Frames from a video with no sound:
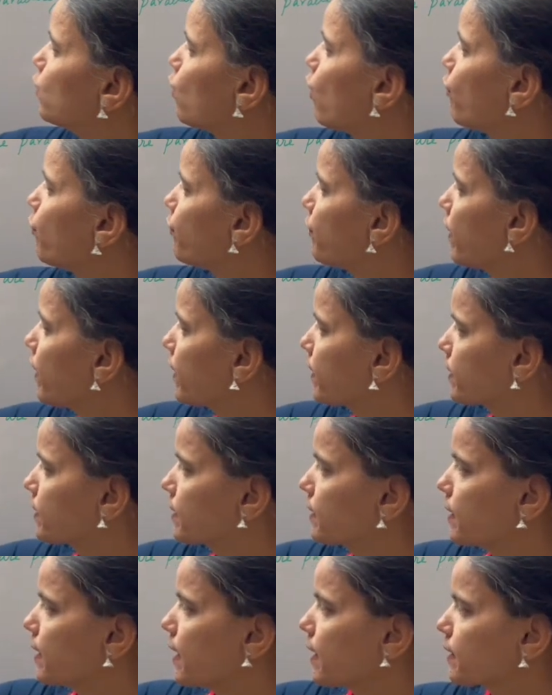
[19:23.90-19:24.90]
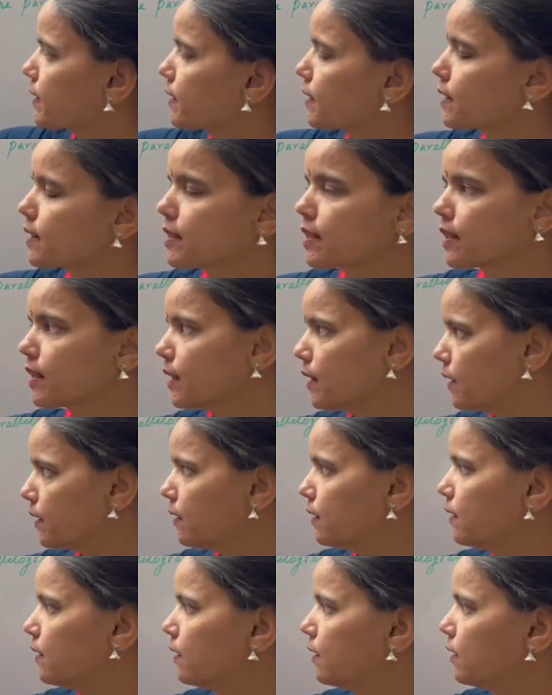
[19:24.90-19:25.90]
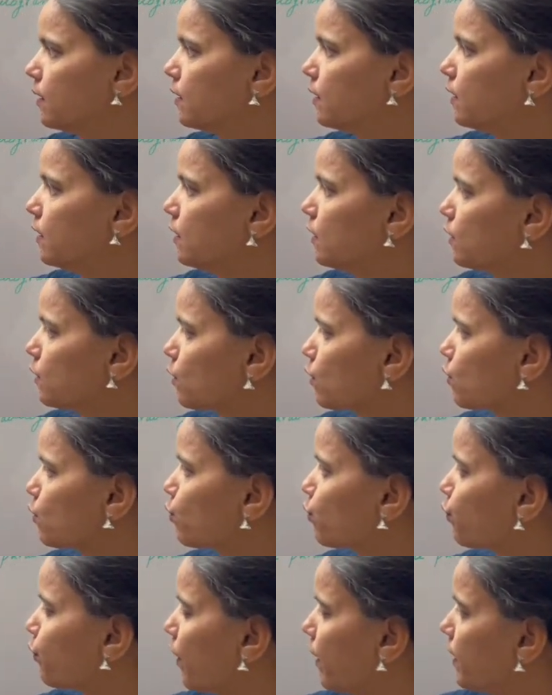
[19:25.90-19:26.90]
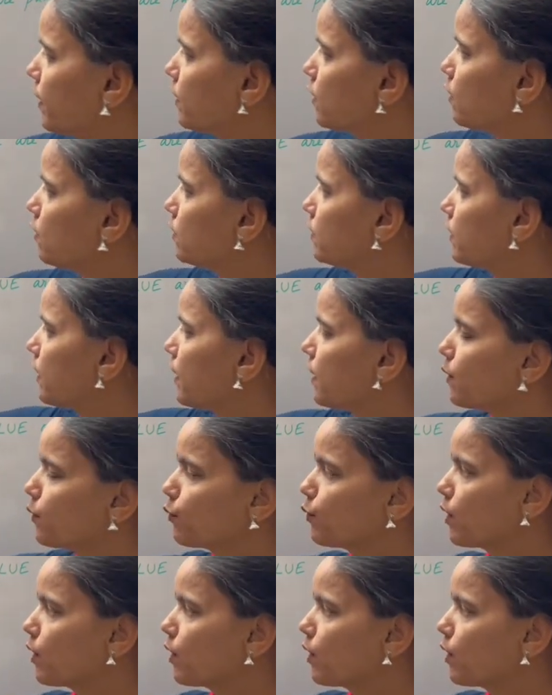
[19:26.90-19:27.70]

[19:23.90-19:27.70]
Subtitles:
of x. X is here. So to find out that,